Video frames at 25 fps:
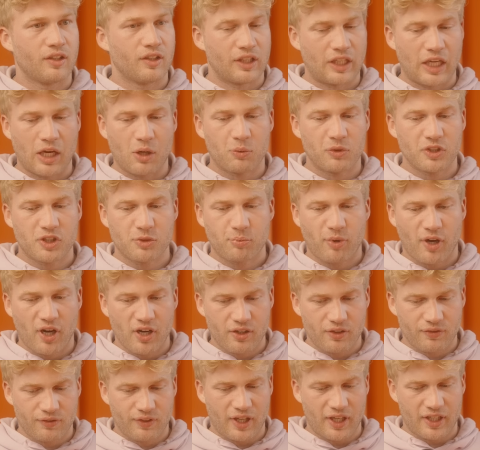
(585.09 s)
Yeah, which part
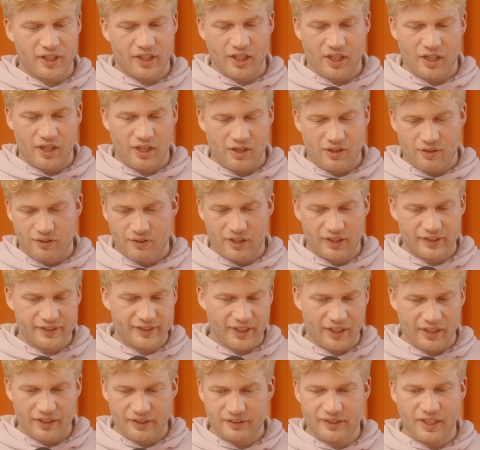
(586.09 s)
of let's
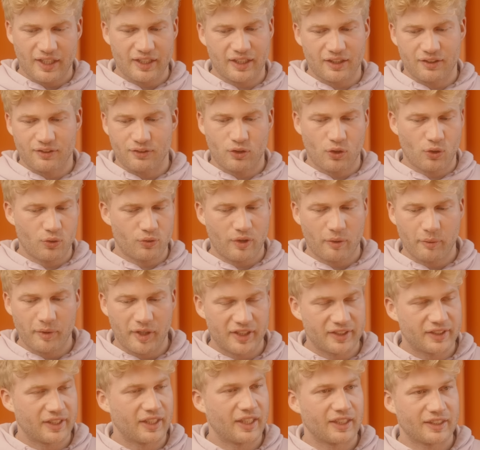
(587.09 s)
say take a CodeRabbit
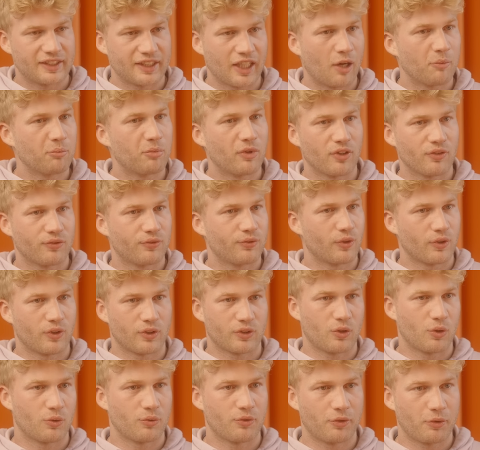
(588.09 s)
as an example for a
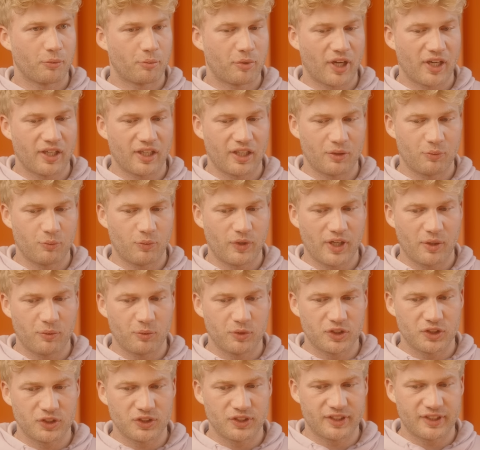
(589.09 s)
code review pipeline, where
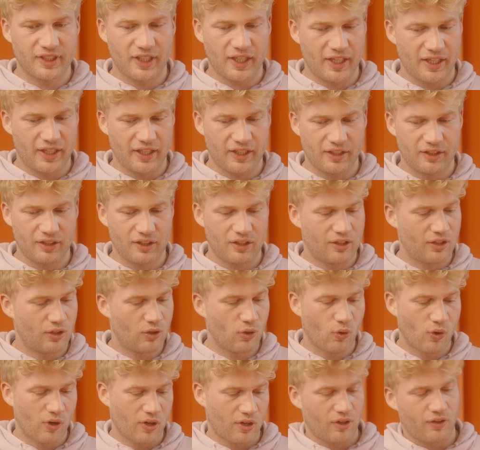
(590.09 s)
would you say
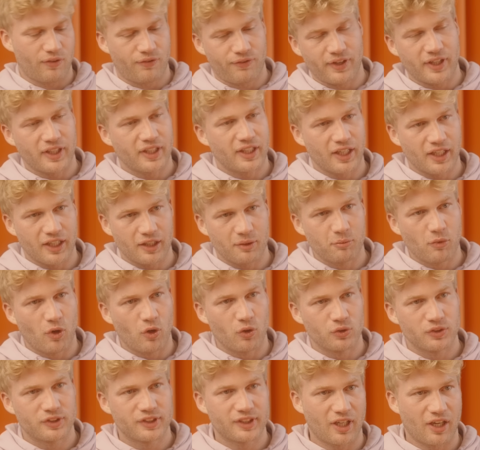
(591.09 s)
lower thinking
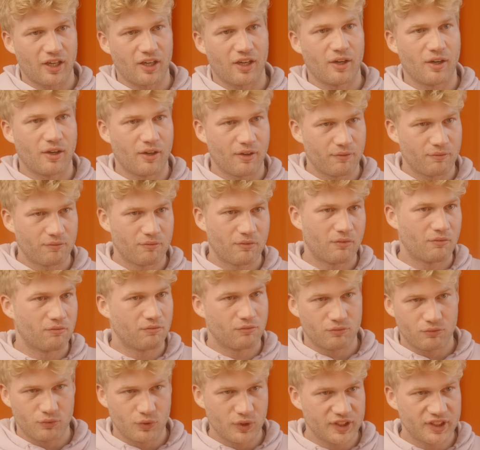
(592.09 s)
modes are
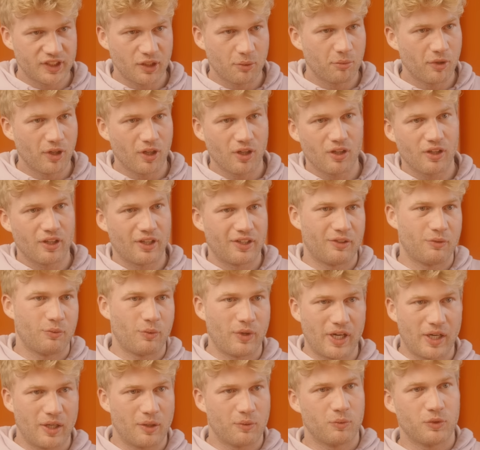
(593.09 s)
reasonable and
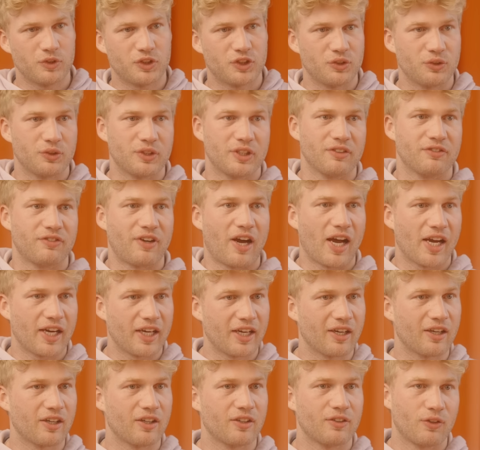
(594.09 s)
where would you give
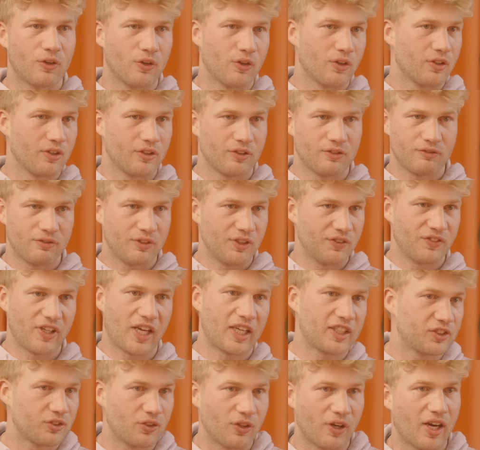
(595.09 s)
higher or even
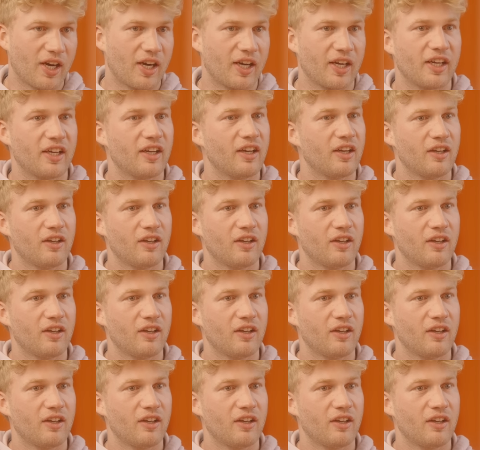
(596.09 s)
extra high?